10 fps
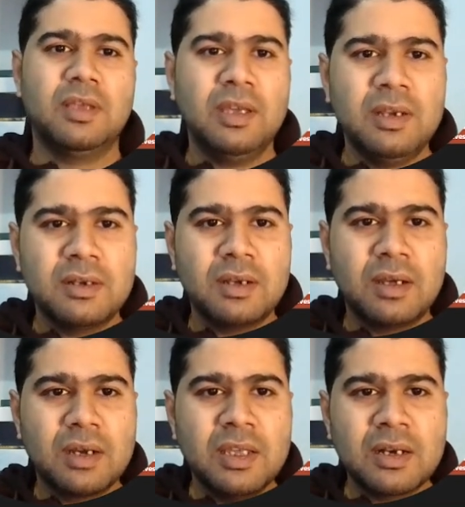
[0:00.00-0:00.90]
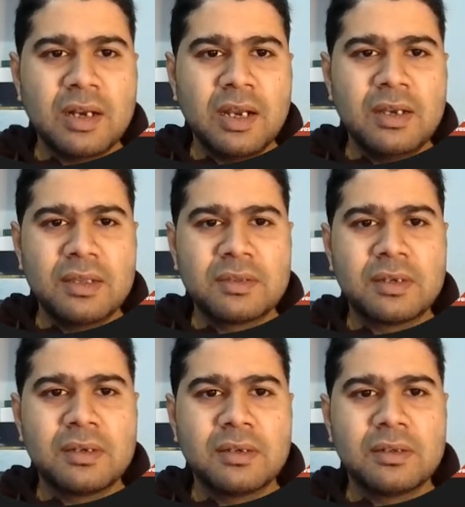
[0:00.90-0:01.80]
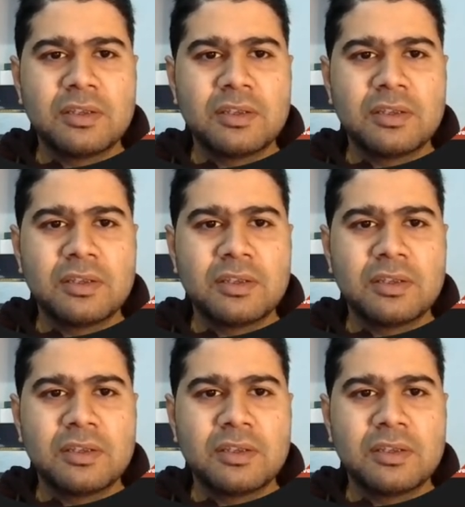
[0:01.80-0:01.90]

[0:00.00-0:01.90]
Here earlier client has written